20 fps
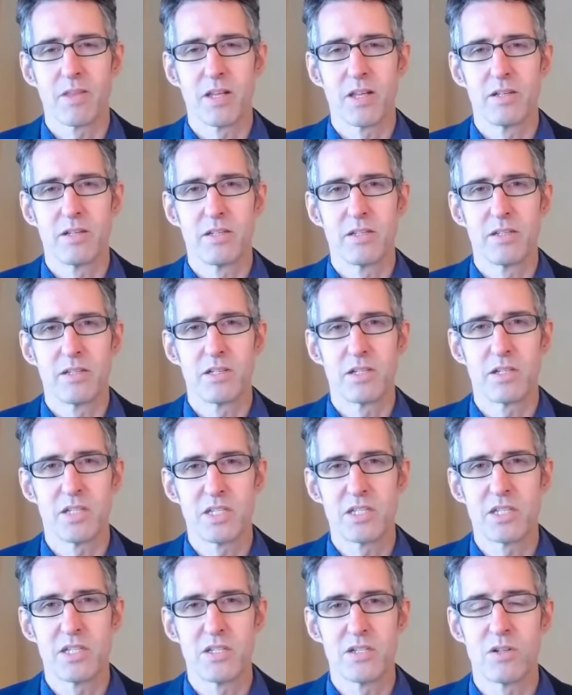so let's
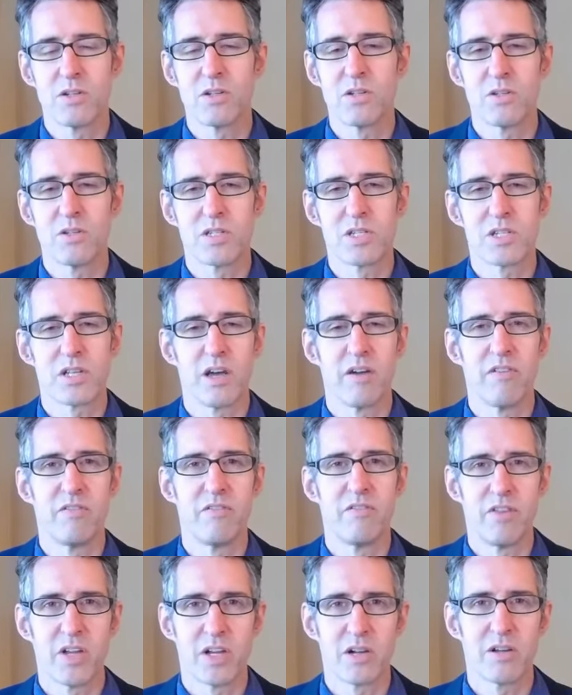introduce a
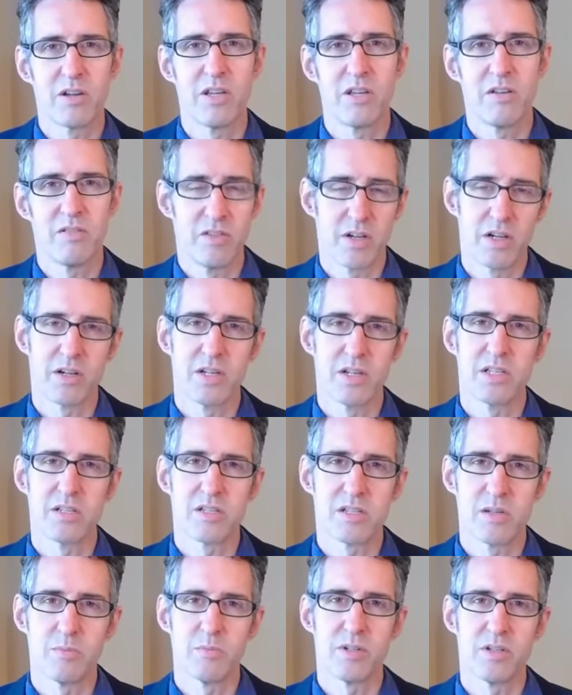very, very
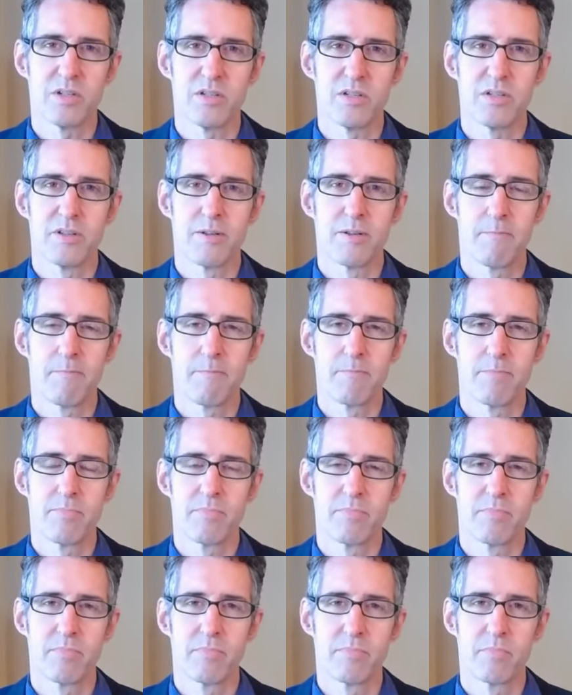simple
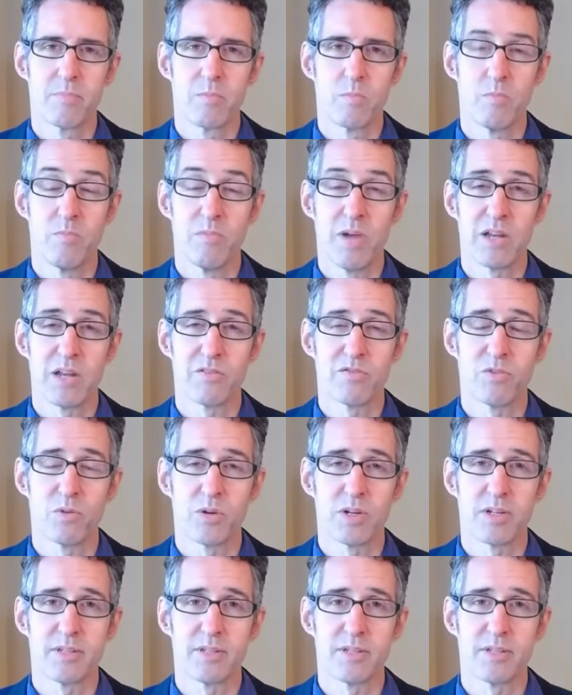metaphor.